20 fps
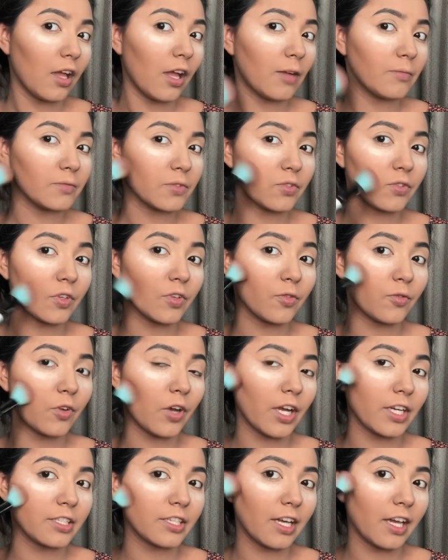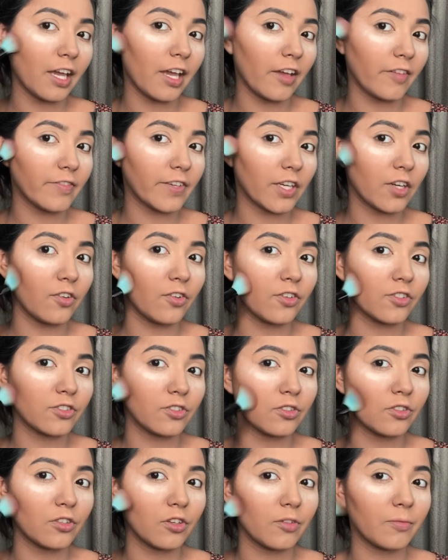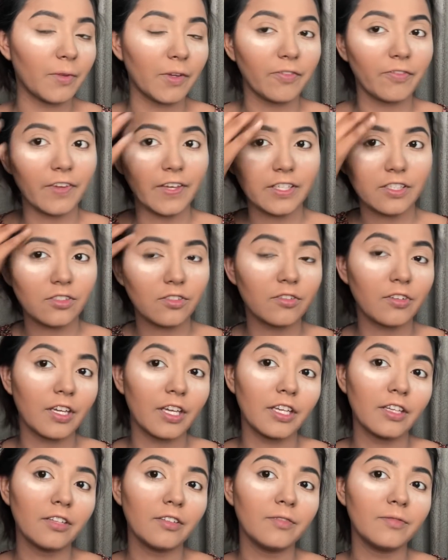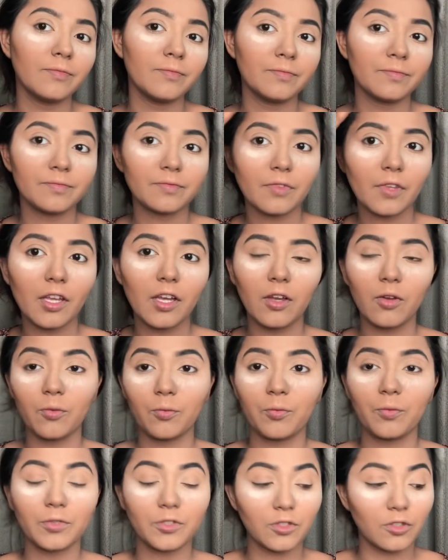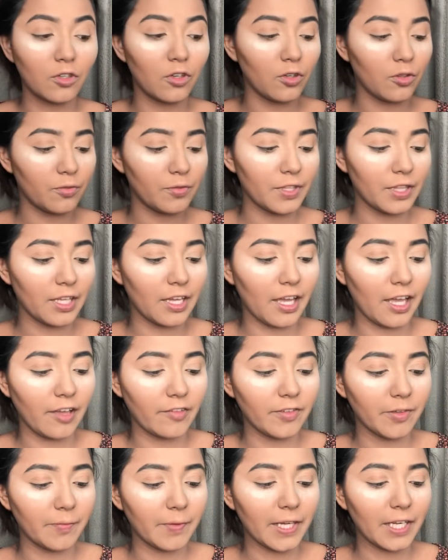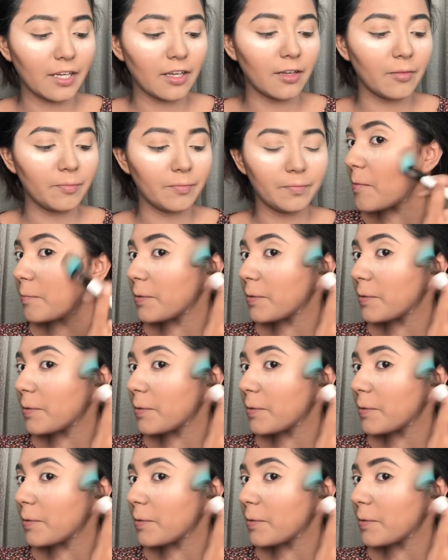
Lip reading: I'm doing quite a heavy contour on my face today to go with the heavy makeup.